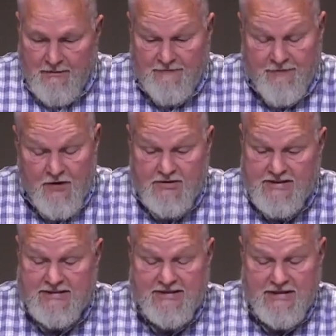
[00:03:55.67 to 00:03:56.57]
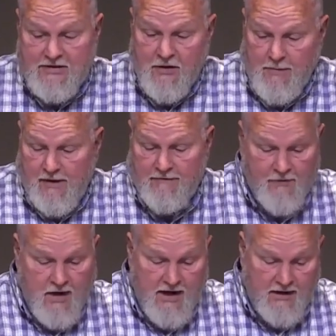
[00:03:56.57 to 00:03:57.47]
But first he says, don't be
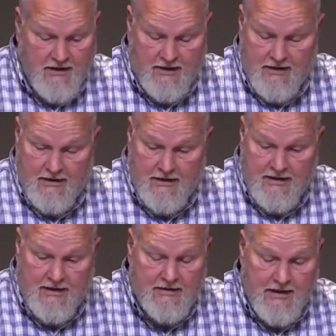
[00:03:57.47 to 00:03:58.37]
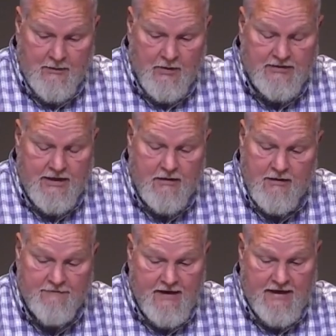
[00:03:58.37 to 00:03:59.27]
afraid. And again, they were
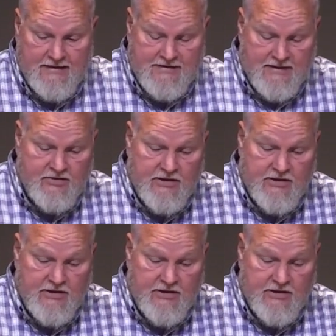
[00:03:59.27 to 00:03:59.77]
terrified as the